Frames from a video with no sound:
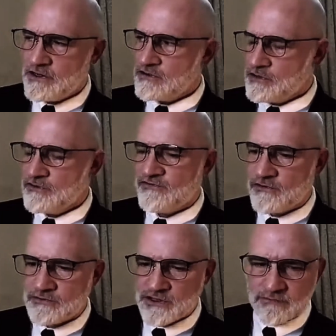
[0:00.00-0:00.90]
your
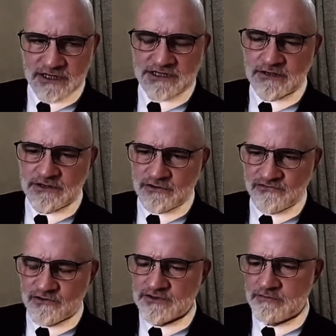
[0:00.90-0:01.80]
uniforms, your military
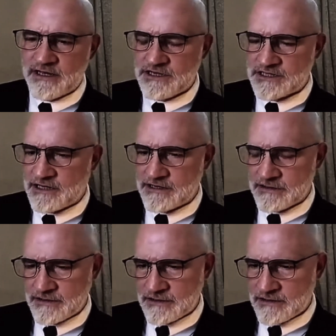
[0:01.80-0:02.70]
uniforms are made in
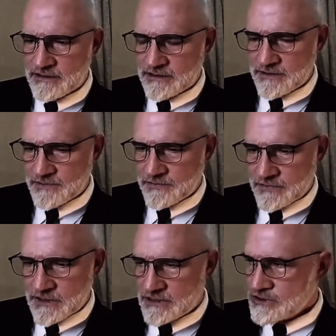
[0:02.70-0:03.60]
China.
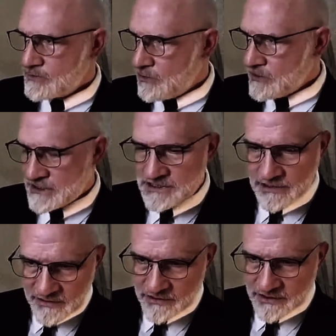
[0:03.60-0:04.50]
So the point is,
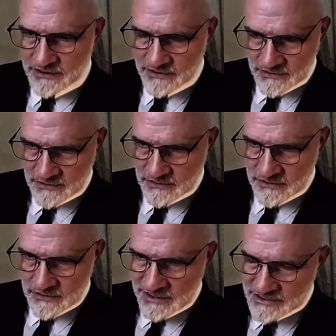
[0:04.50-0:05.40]
America
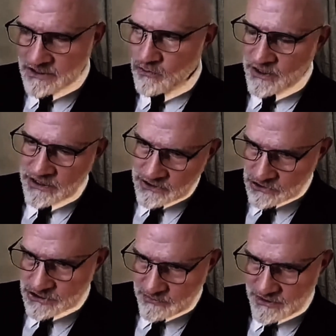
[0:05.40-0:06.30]
isn't what it
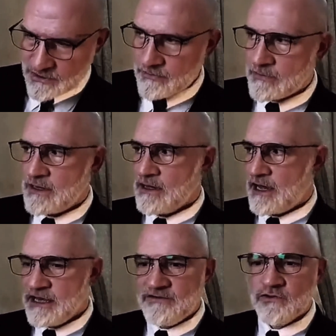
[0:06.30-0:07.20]
used to be,
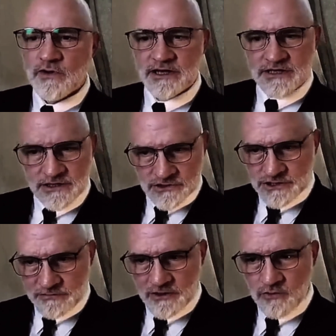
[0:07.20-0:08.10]
and even what it
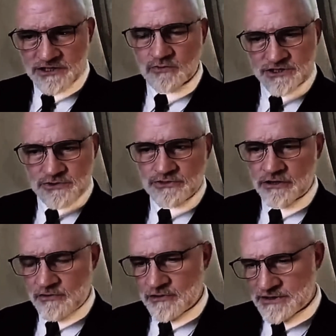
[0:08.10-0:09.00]
used to be wasn't what you
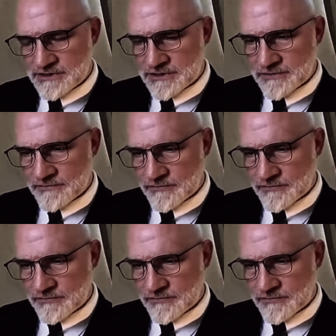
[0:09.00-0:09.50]
thought it was.